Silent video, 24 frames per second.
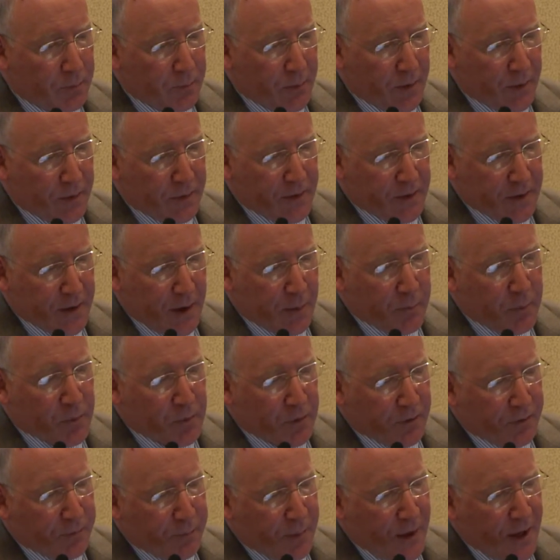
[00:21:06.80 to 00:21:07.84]
The
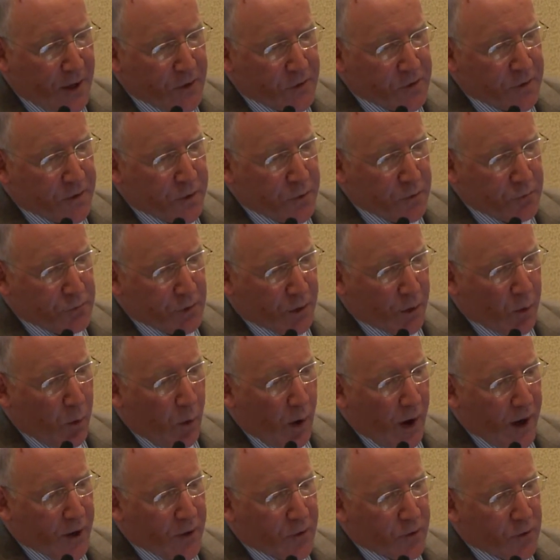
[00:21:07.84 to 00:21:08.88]
number of patients who
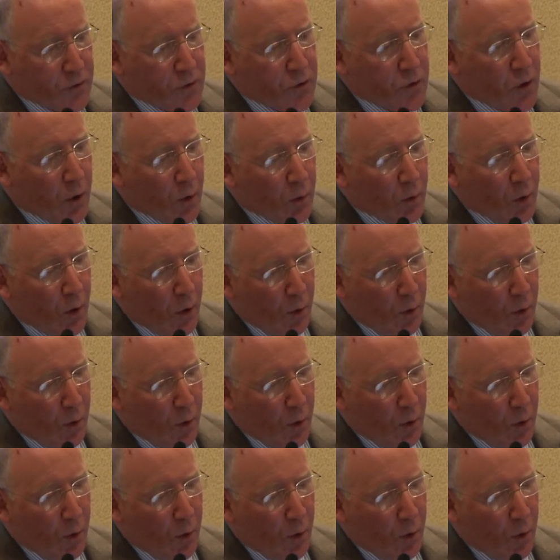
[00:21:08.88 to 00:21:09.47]
required no